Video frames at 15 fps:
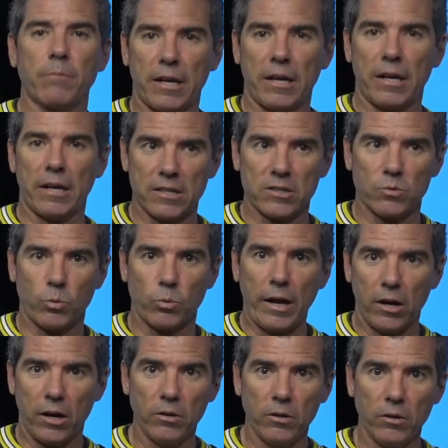So
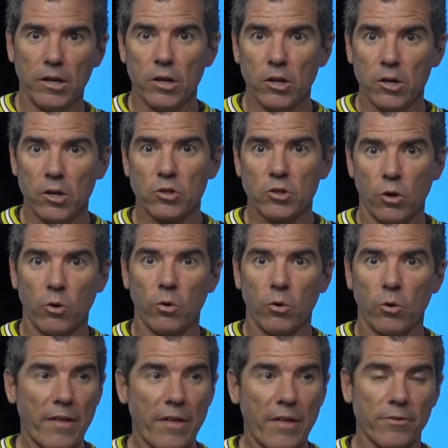rather than wasting food,
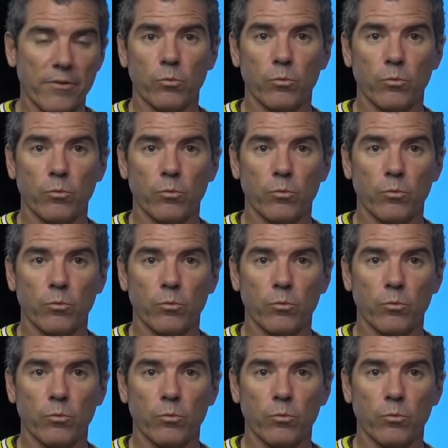so they,